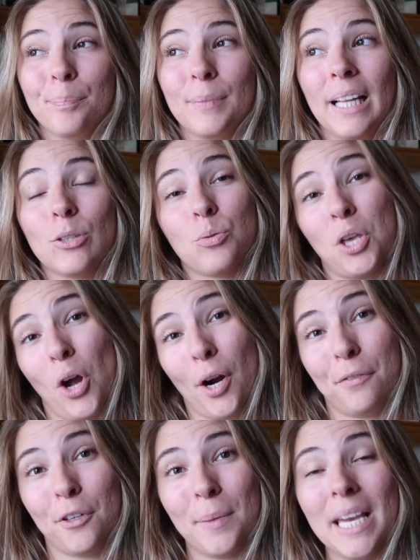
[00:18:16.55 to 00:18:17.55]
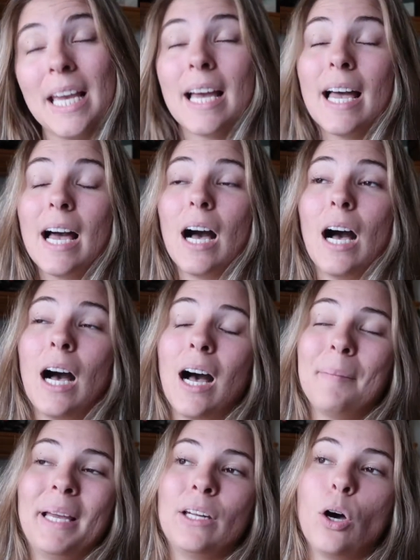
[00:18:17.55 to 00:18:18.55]
that's really hard for me.
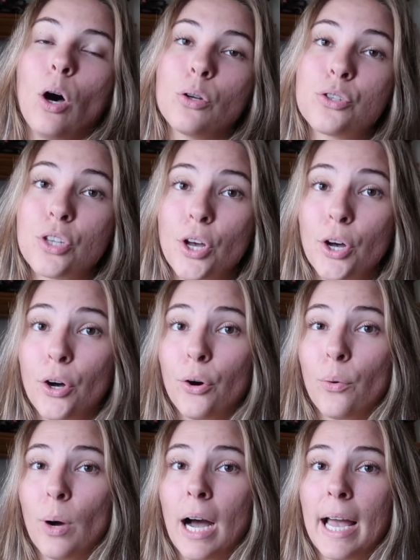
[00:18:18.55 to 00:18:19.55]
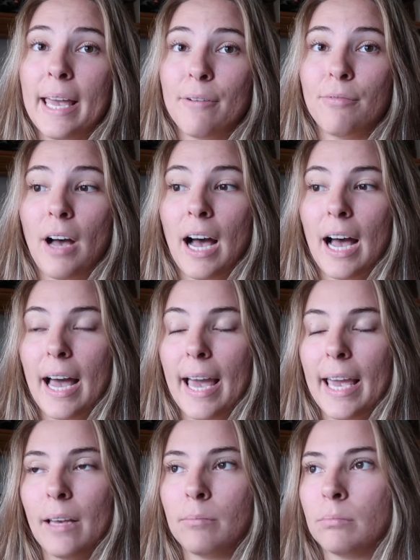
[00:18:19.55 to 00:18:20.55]
And also if
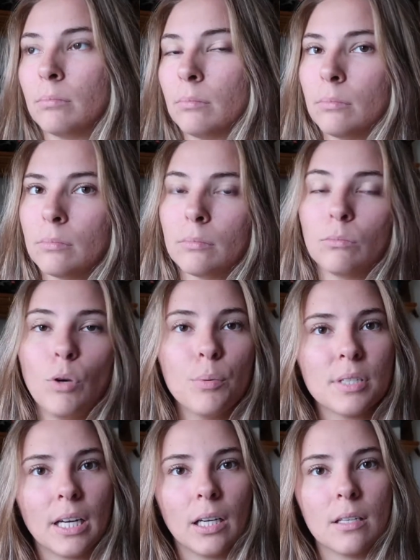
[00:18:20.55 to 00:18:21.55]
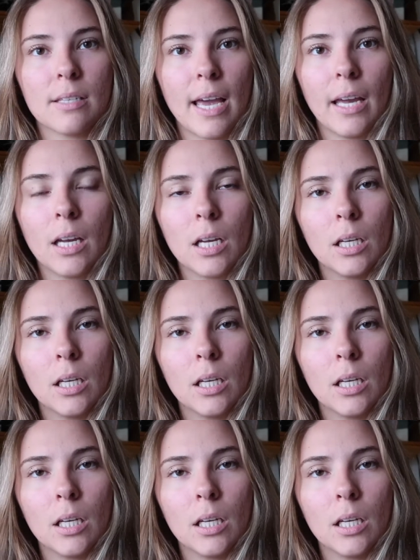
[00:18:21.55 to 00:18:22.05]
what was I gonna say?